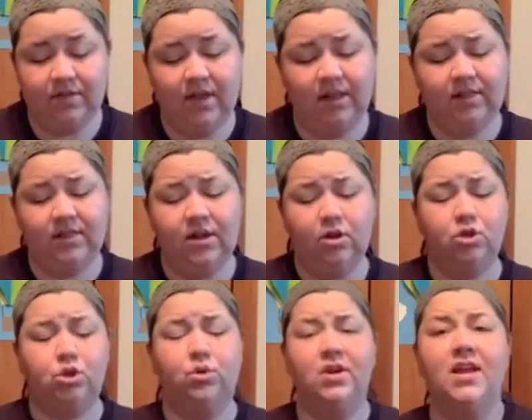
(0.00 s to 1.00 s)
the little
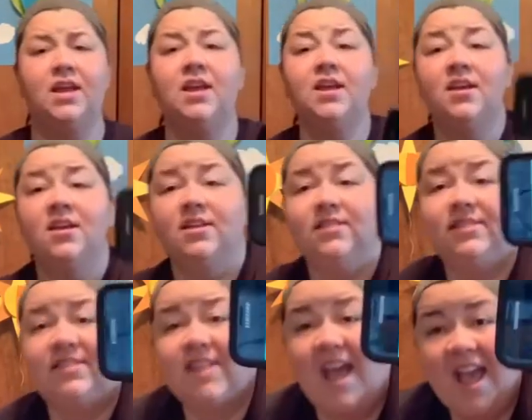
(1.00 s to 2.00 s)
tree
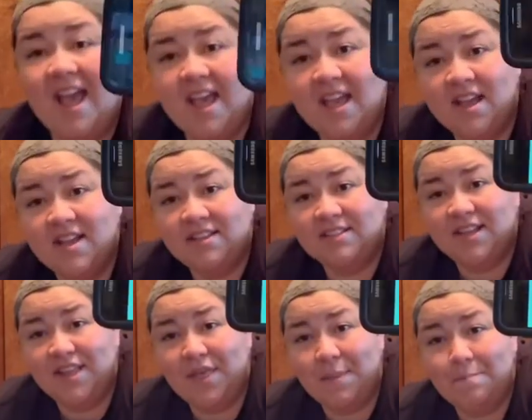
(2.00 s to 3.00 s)
say to
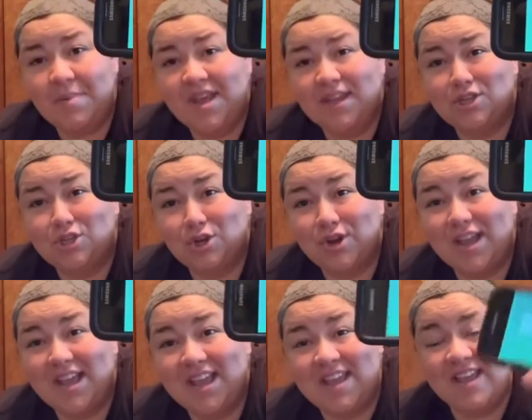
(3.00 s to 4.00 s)
the big
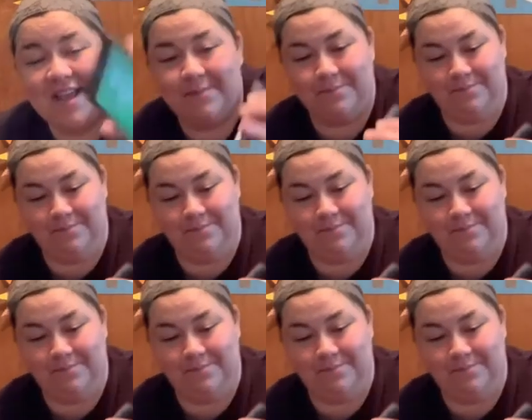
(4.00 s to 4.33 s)
tree?